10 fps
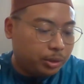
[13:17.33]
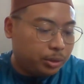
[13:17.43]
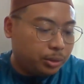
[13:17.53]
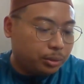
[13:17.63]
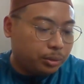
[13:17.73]

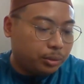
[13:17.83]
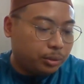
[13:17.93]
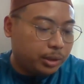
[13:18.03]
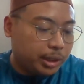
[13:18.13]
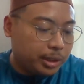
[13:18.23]
So,
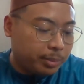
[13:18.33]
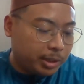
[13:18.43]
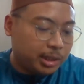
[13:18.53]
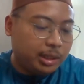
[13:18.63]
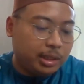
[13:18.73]
as
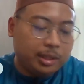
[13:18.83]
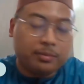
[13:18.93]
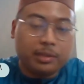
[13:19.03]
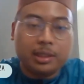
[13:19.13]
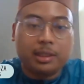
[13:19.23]
mentioned, this
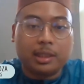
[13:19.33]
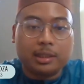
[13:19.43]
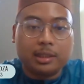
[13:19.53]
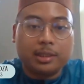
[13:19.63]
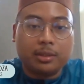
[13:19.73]
verse
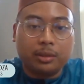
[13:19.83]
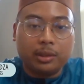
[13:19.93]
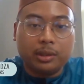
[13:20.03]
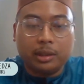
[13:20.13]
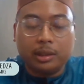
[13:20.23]
touches
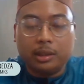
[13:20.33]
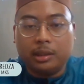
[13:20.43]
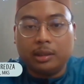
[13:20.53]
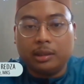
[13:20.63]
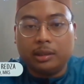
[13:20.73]
on
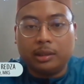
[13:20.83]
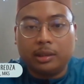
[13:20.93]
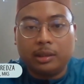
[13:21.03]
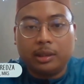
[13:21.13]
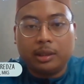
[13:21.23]
the
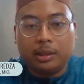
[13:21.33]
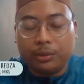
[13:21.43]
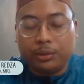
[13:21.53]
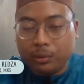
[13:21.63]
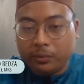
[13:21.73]

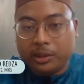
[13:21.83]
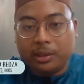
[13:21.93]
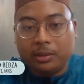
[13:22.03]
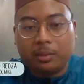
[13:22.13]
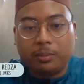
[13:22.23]

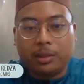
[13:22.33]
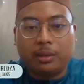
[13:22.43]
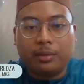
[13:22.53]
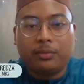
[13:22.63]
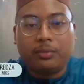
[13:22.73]
controversial topic
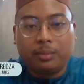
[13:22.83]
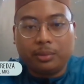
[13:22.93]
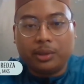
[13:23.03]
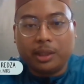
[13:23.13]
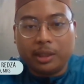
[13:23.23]
of
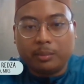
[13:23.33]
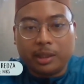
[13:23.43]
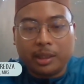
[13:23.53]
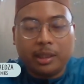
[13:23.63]
polygamy.